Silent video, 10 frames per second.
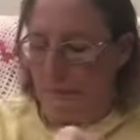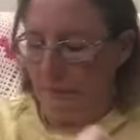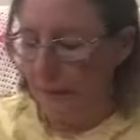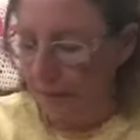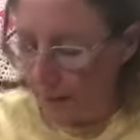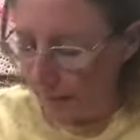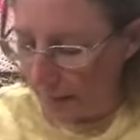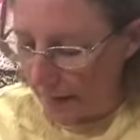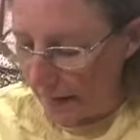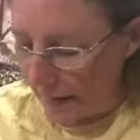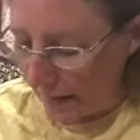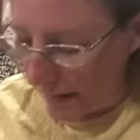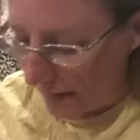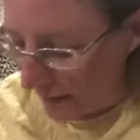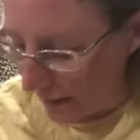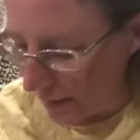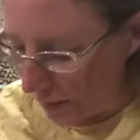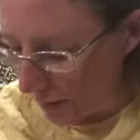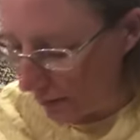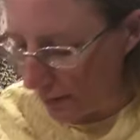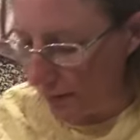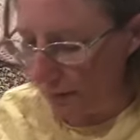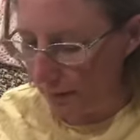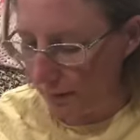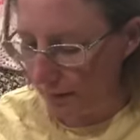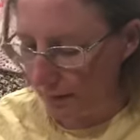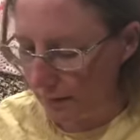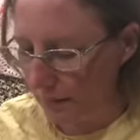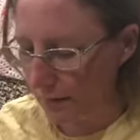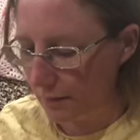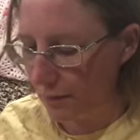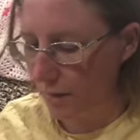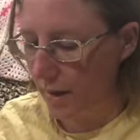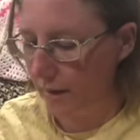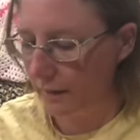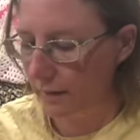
But it definitely needs 1,000 stitches on it. It's not quite.